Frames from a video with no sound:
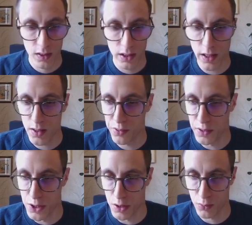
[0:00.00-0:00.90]
Okay, if
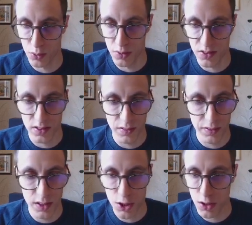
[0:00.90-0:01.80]
we jump to its
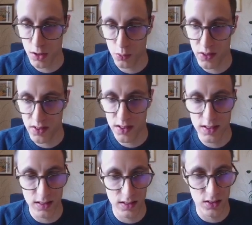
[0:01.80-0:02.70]
definition, we see
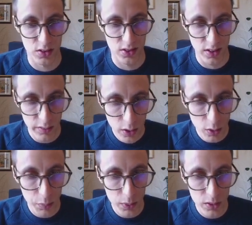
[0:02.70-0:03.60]
that it's a server
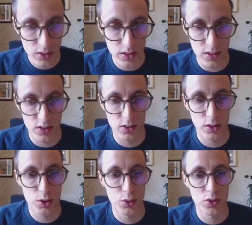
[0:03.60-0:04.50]
component. It's
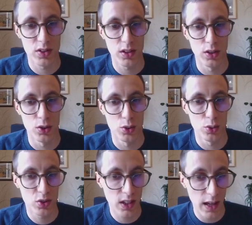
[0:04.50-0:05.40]
not using
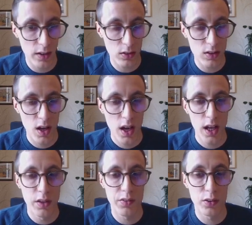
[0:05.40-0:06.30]
use client,
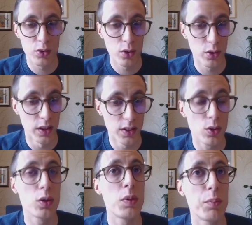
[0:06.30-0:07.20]
even though it
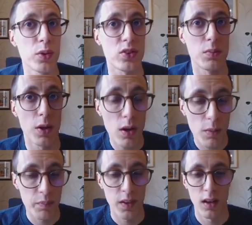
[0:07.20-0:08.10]
could be possible.
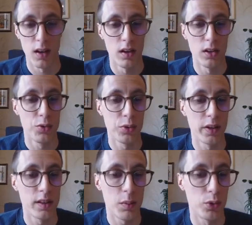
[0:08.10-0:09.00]
If we
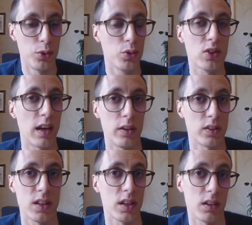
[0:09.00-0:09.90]
enable the use
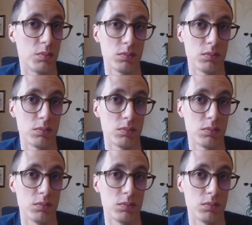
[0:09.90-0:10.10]
client here,